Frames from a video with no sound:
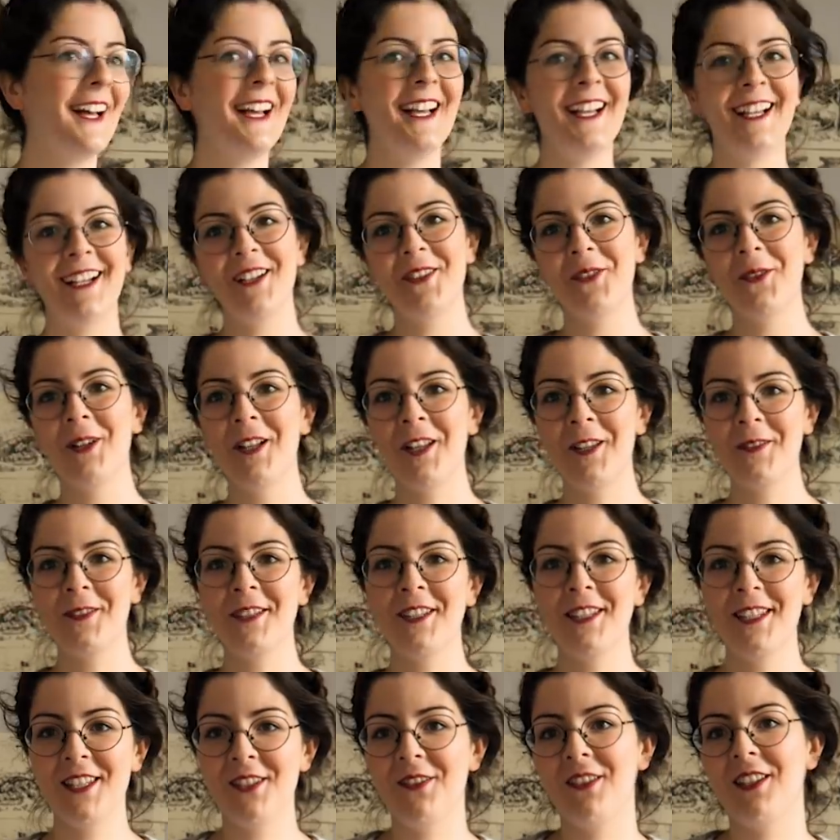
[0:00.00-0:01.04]
Uh, welcome to
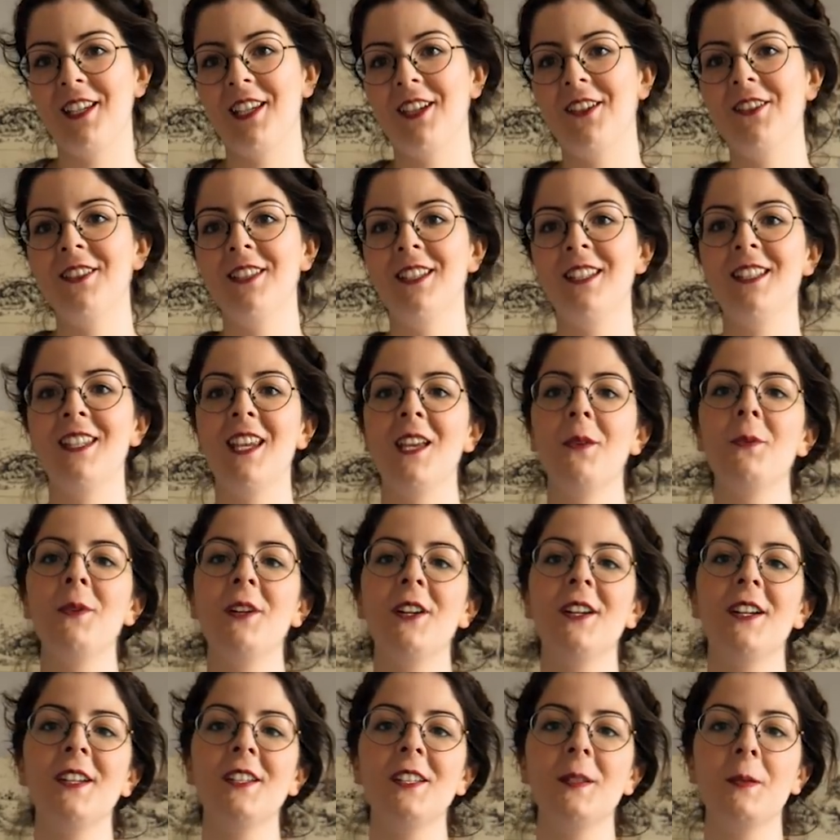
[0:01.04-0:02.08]
this video. Today we are
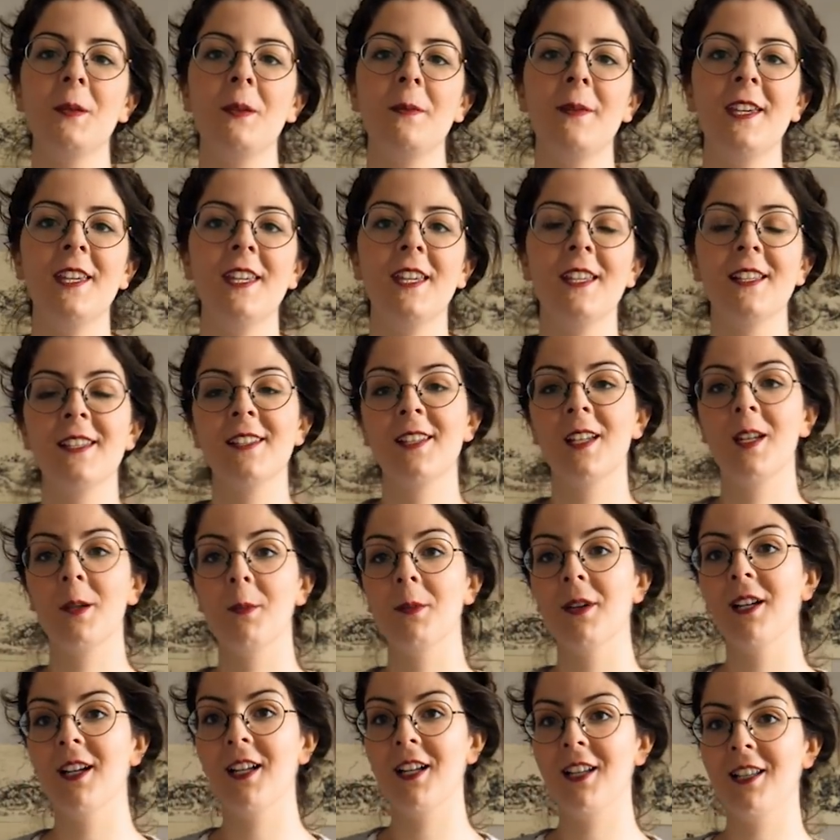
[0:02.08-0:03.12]
going to be making
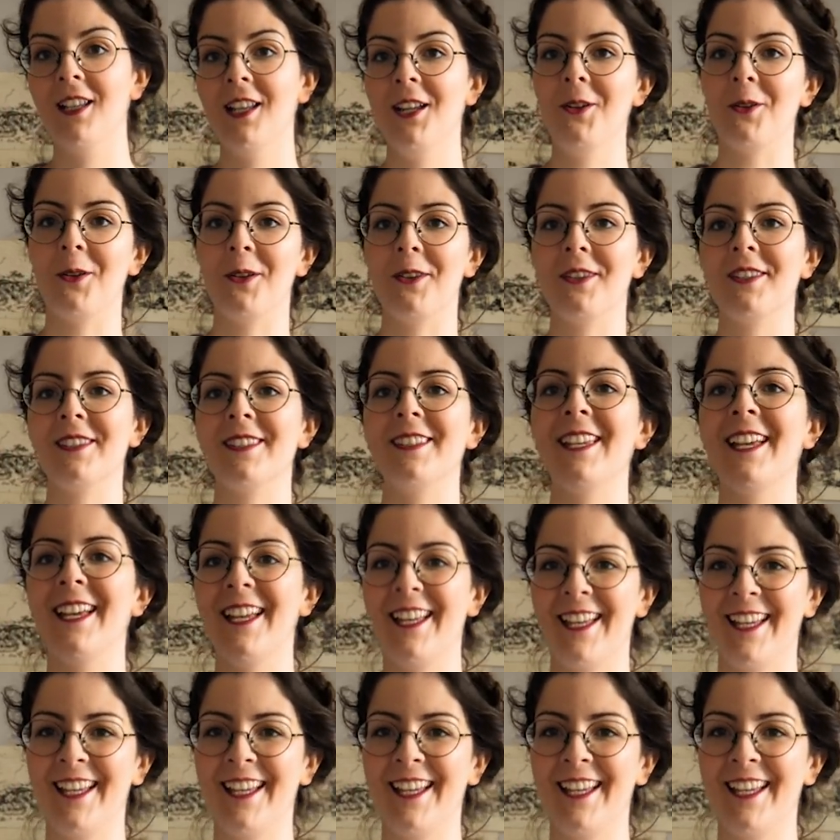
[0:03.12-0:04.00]
some clothes.